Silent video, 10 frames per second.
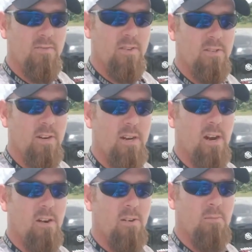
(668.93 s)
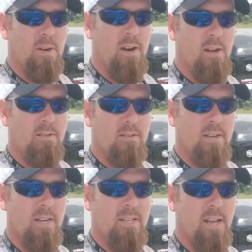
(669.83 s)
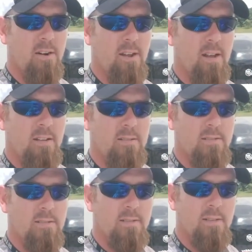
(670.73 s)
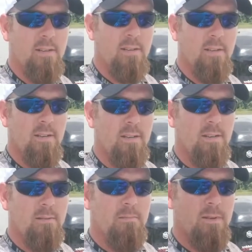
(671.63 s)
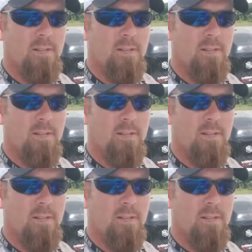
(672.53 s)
fish right there, I don't know if my daughter's gonna get that or not, but